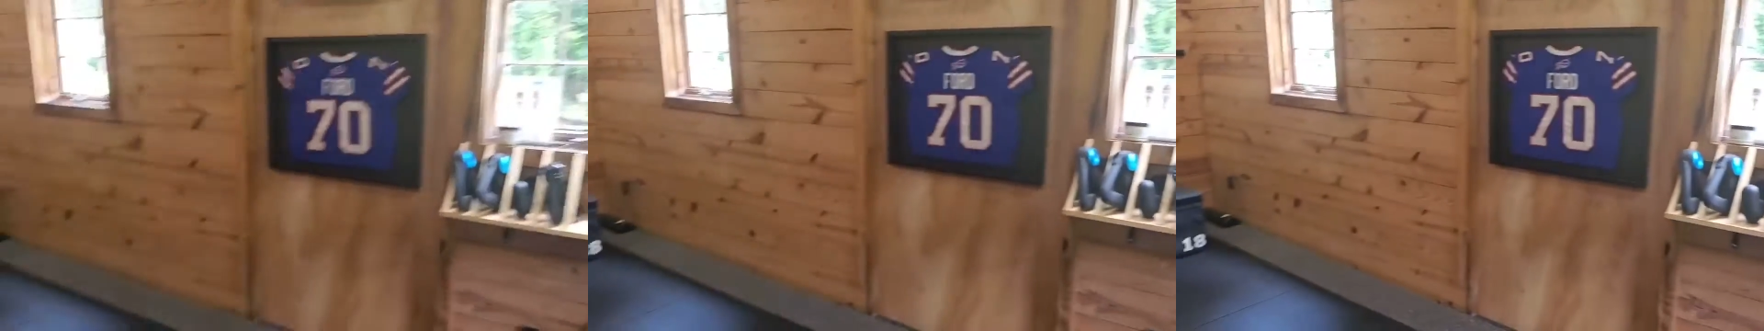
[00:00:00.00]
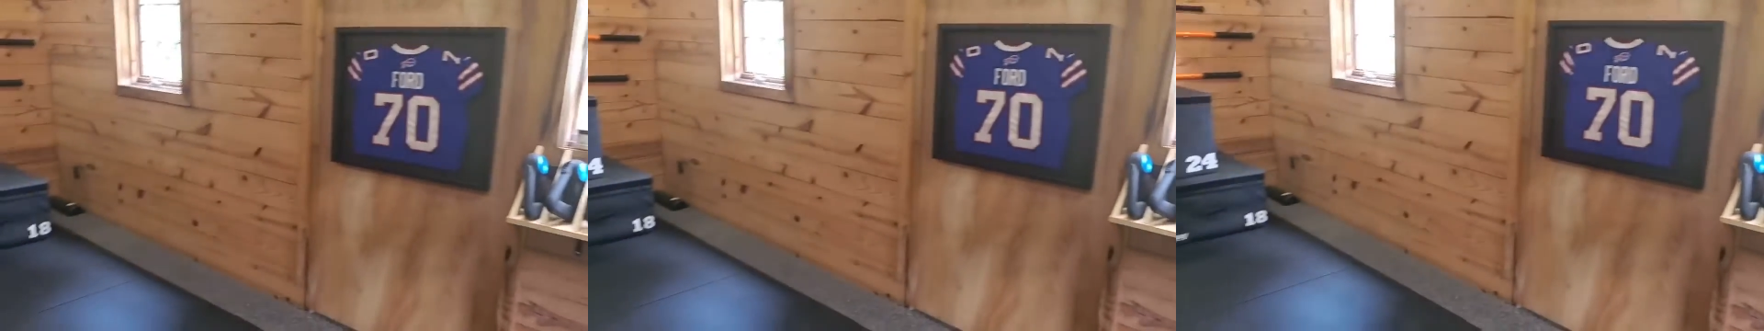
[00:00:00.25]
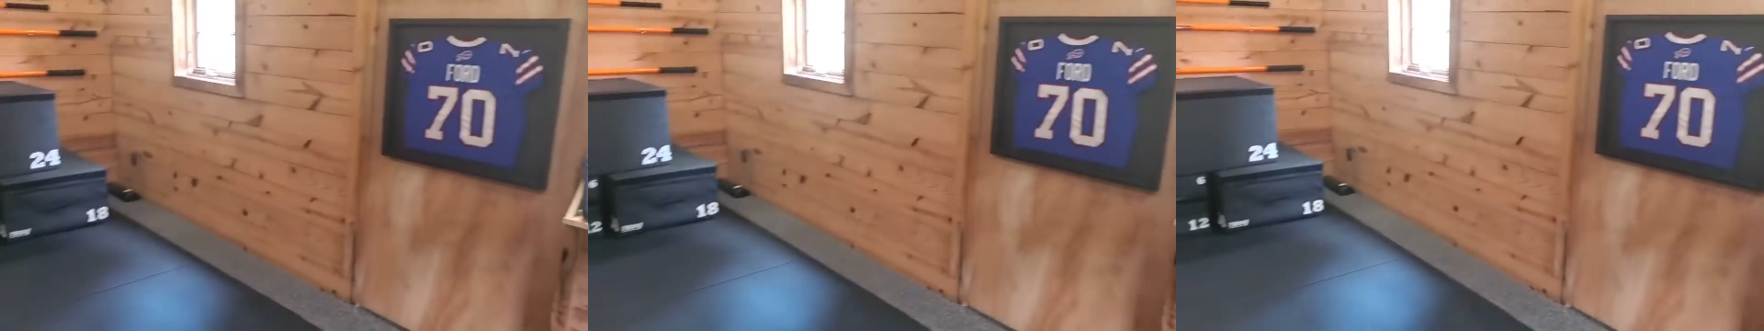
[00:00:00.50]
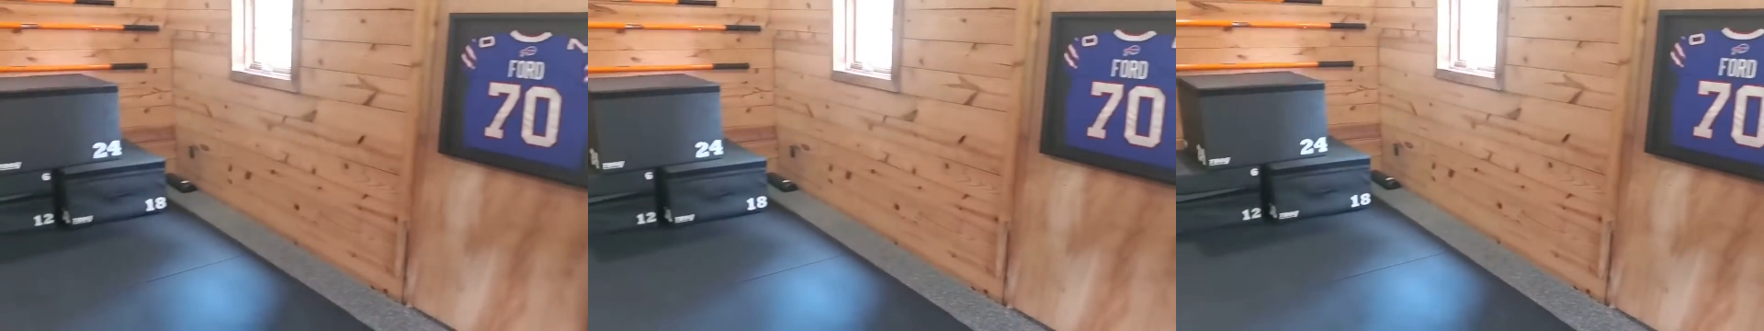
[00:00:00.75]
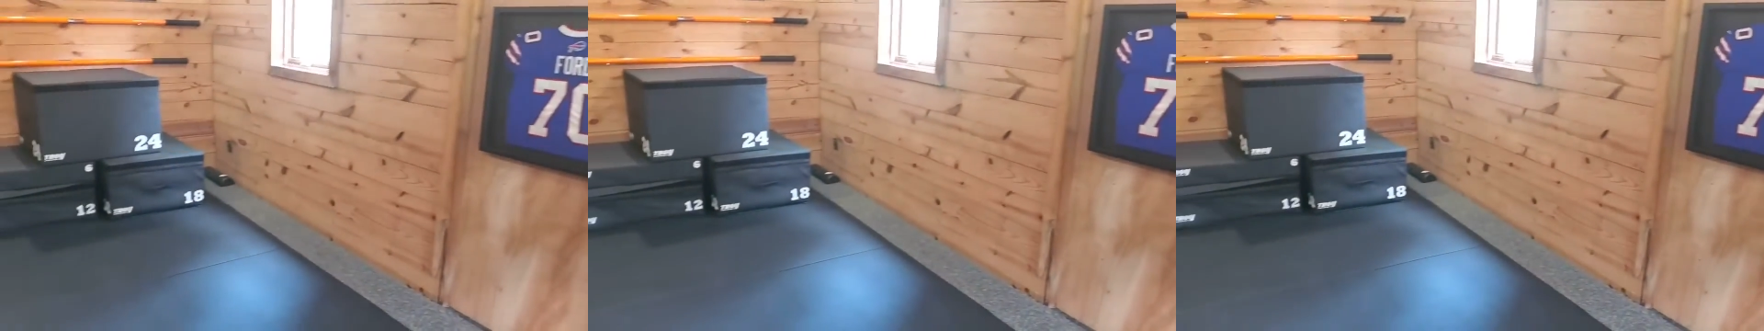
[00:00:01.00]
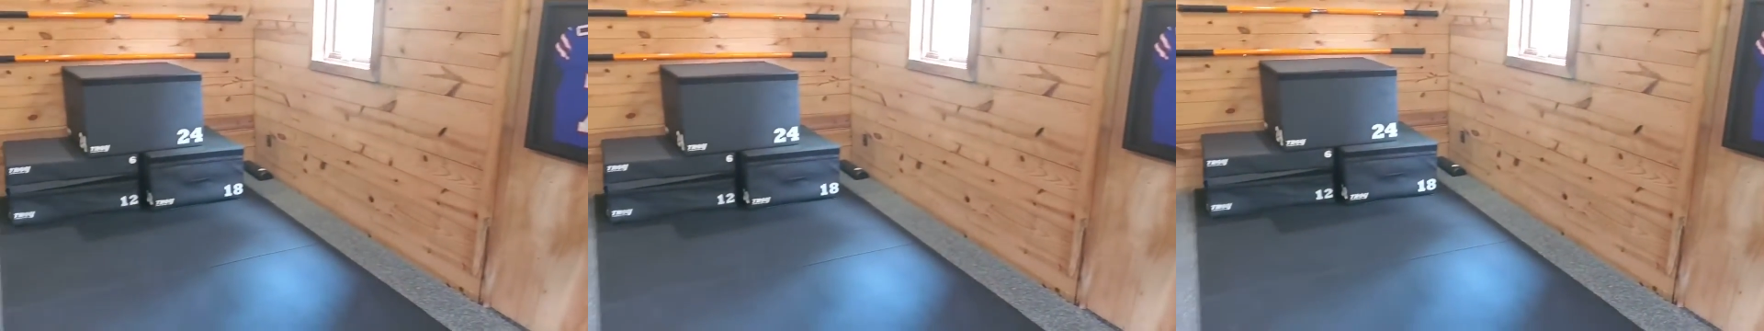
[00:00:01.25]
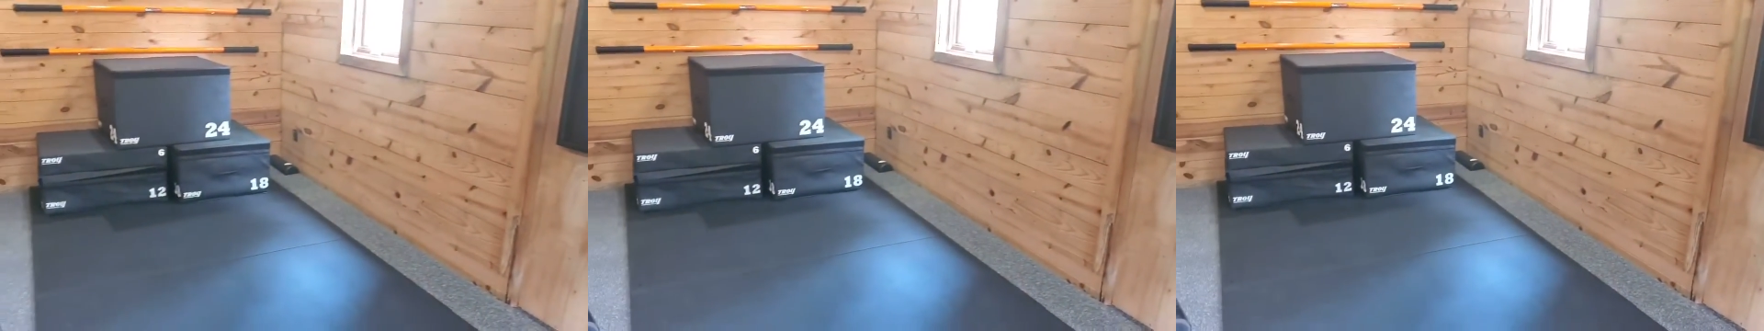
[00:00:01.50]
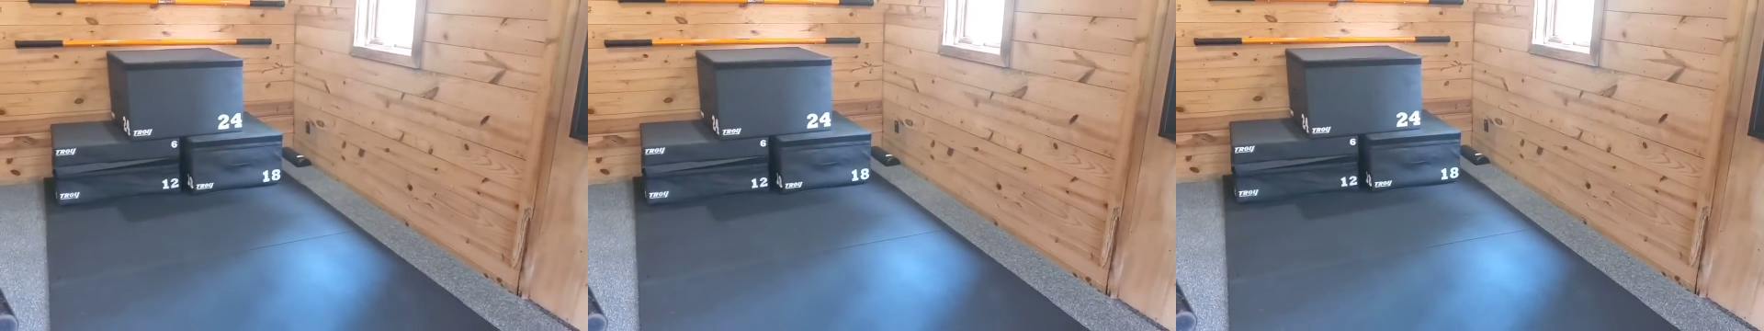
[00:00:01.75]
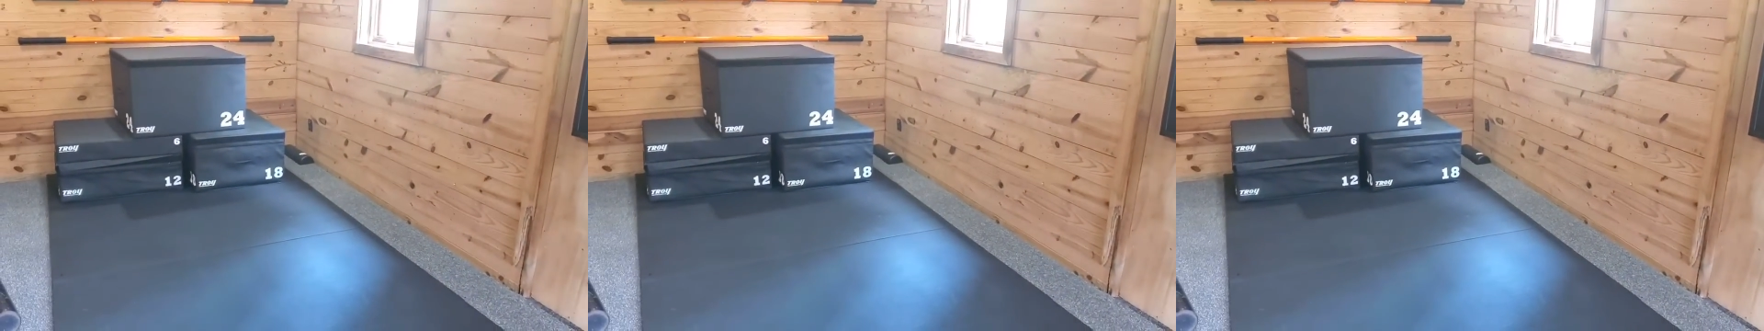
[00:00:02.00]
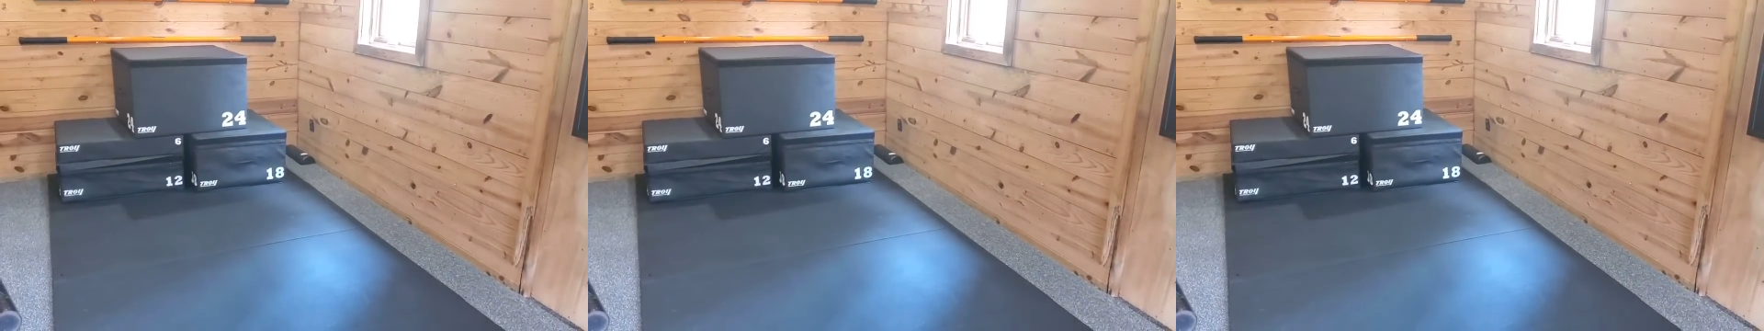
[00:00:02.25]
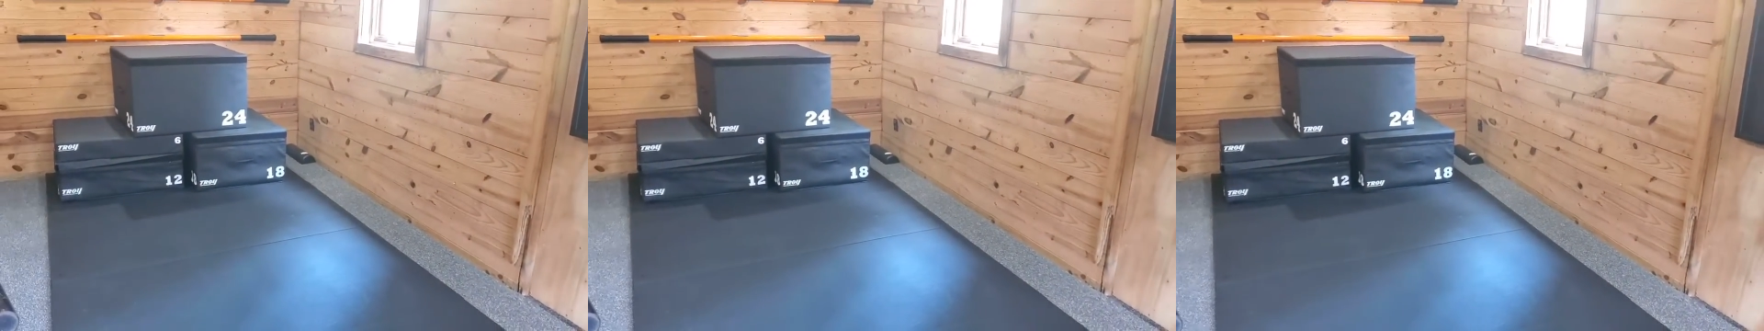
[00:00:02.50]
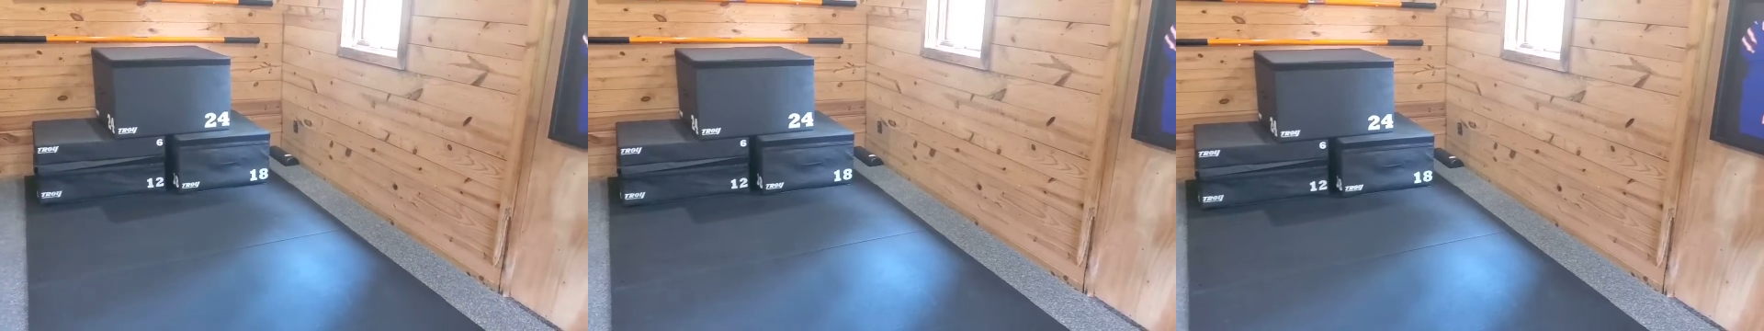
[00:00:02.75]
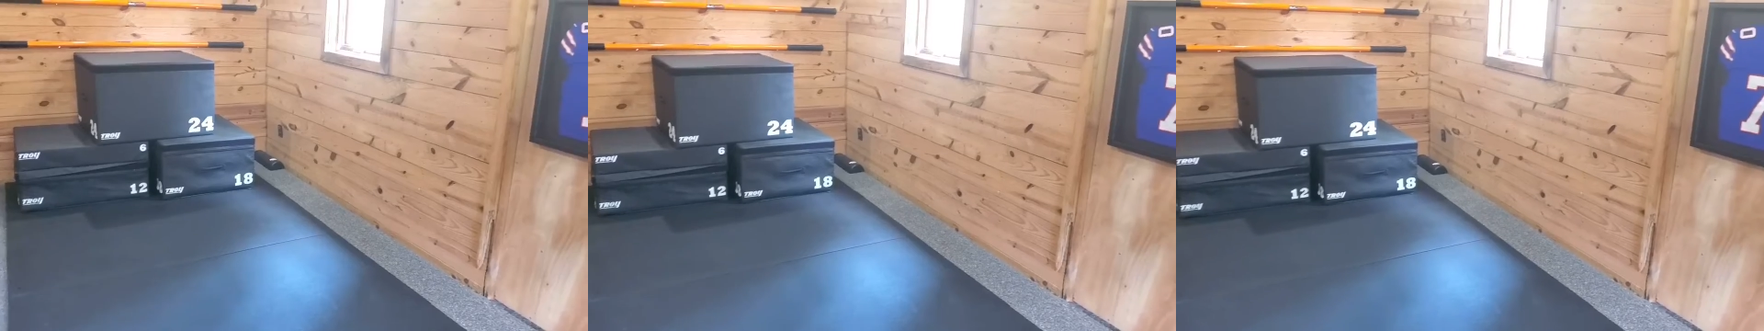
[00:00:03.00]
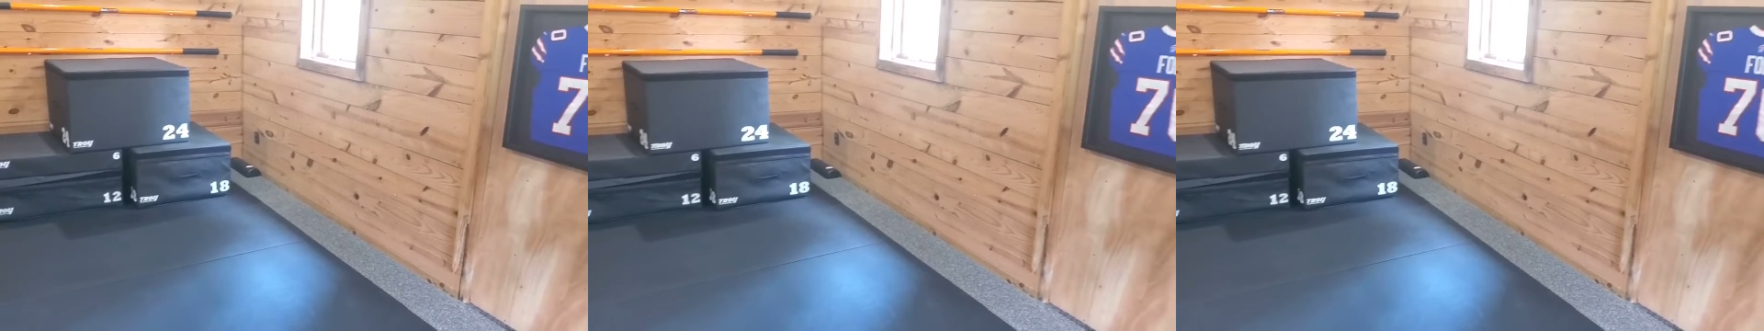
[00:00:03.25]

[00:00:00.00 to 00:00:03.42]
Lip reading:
No face is visible, so there are no lips to read.